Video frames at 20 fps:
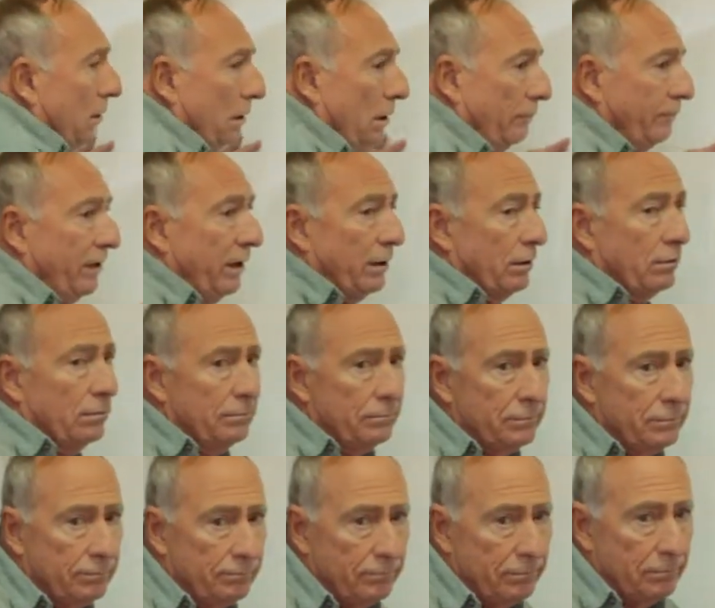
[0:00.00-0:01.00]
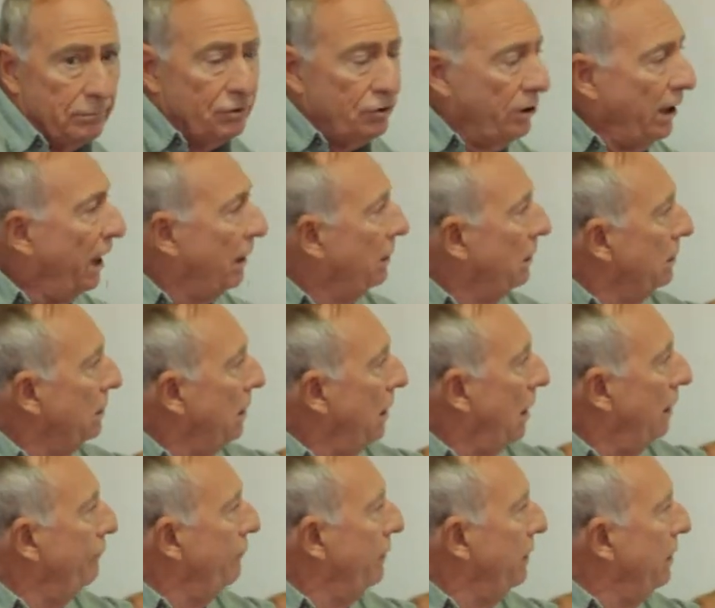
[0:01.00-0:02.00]
of air stacked on
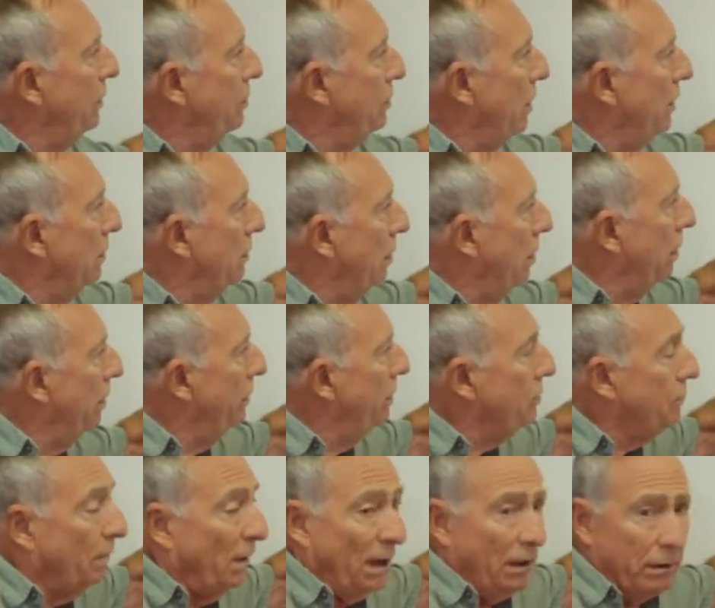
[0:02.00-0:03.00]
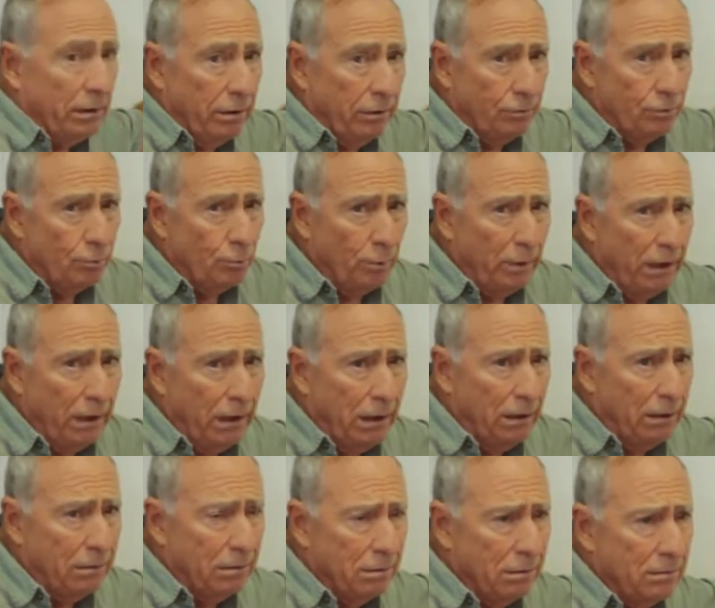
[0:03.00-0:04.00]
top of each other. All these molecules
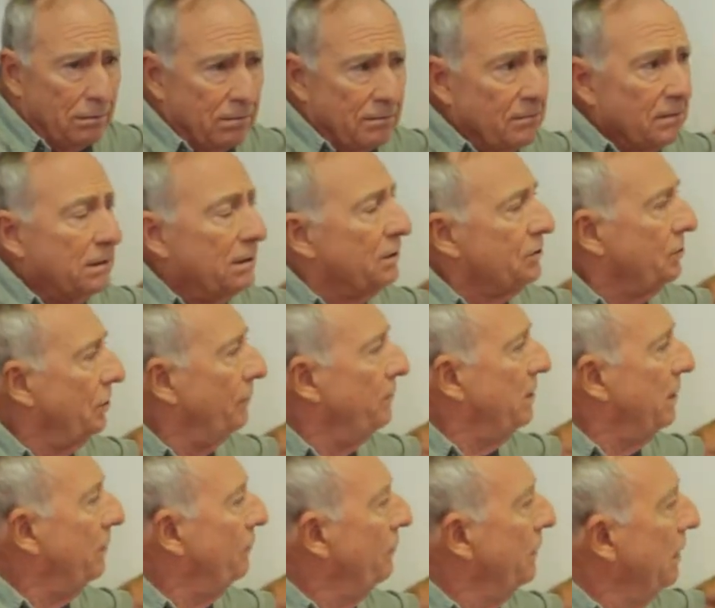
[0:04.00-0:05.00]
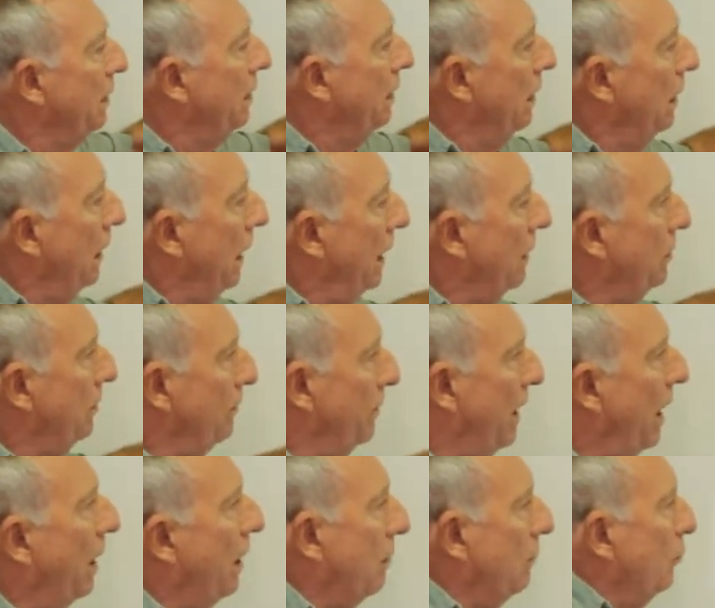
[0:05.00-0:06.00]
weigh something. At the
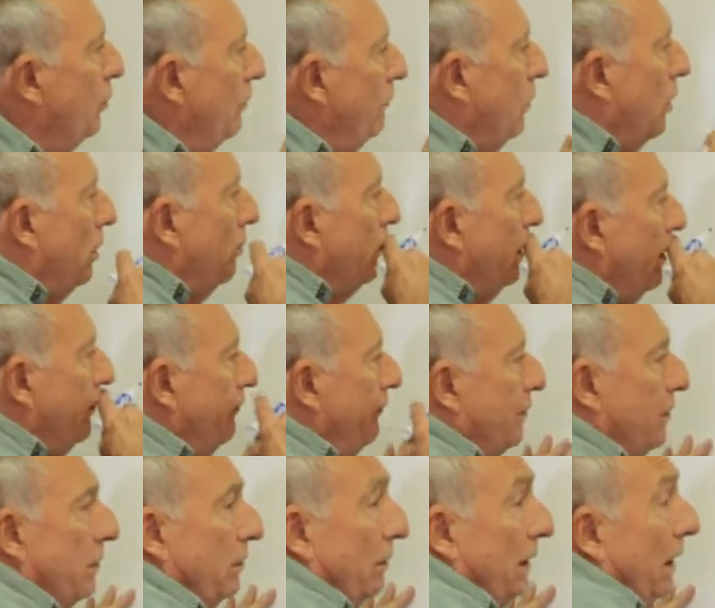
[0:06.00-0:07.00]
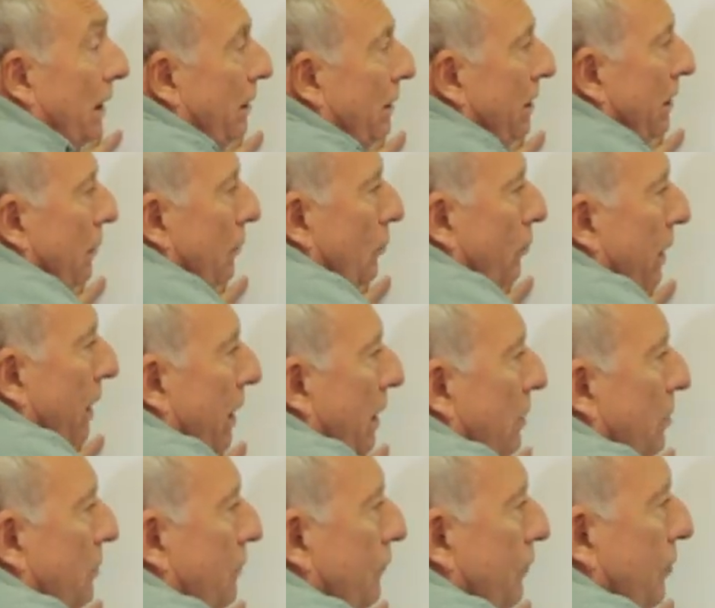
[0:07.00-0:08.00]
bottom, we've already figured out that it
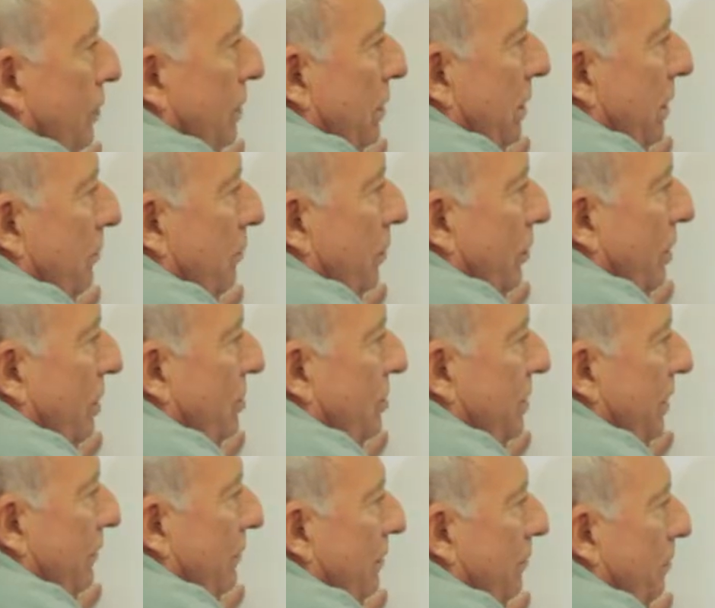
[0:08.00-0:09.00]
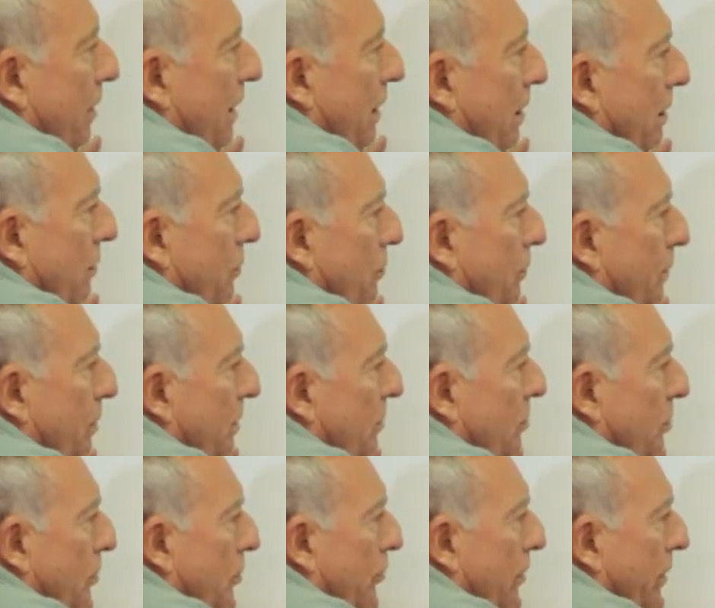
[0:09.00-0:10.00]
weighs 14.7 pounds per
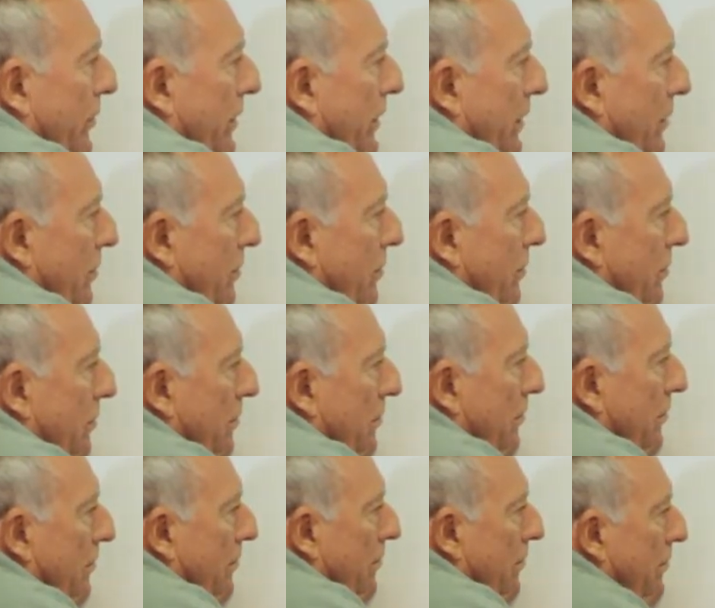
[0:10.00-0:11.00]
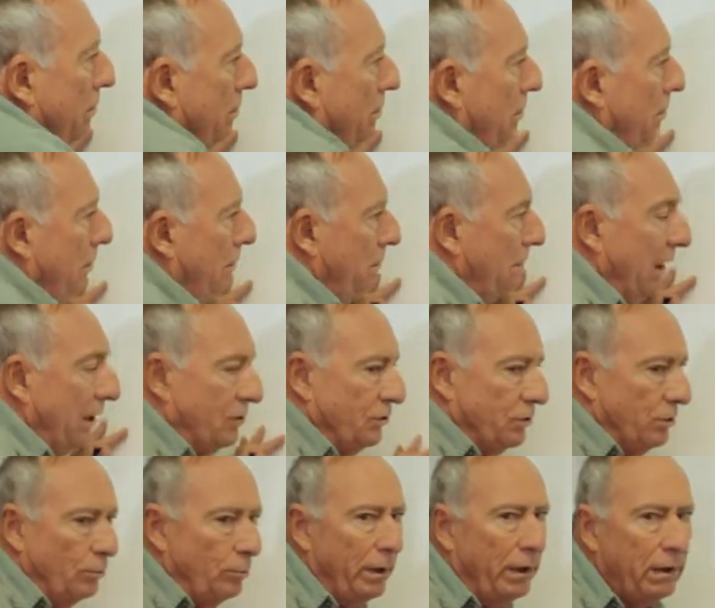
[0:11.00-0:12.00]
square inch. That's
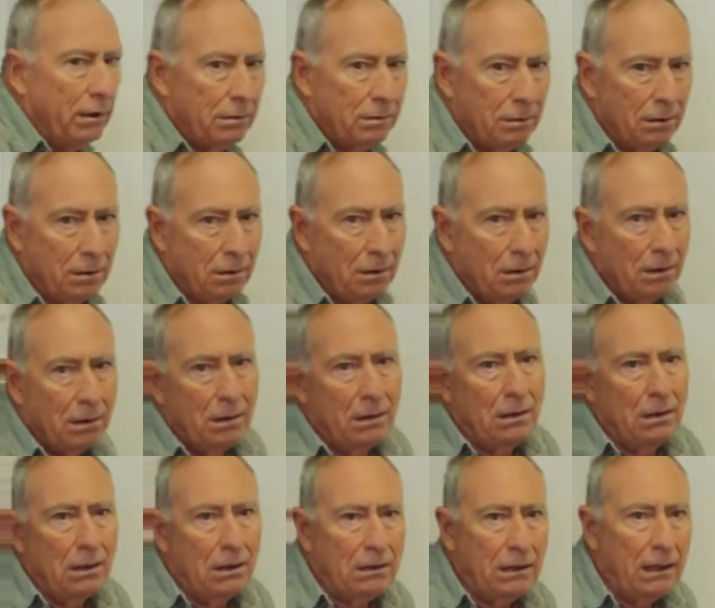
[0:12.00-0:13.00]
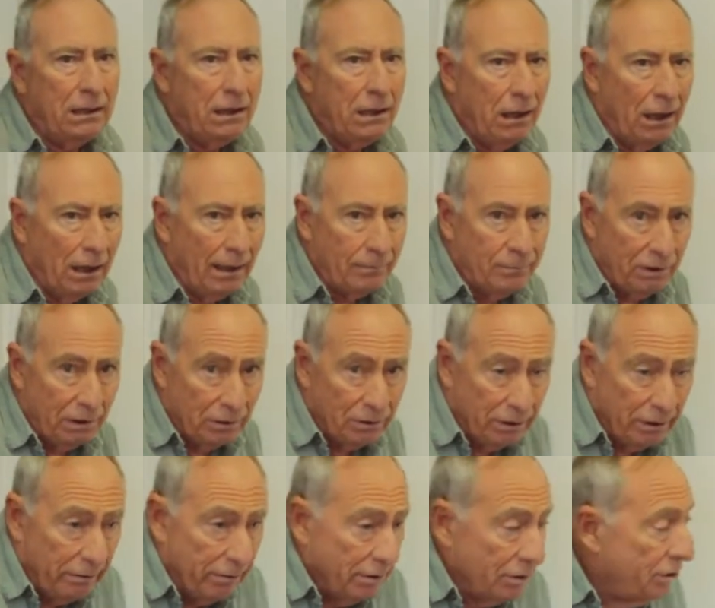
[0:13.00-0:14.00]
the weight on any objects
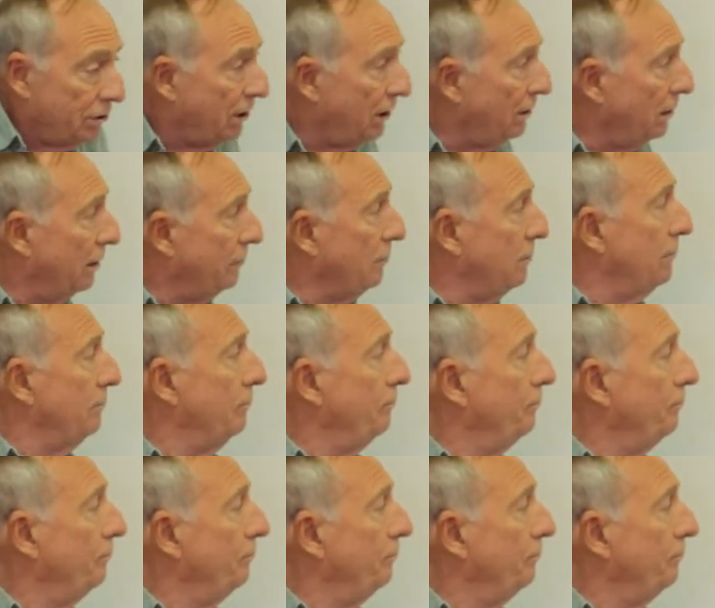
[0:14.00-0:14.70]
here at sea level.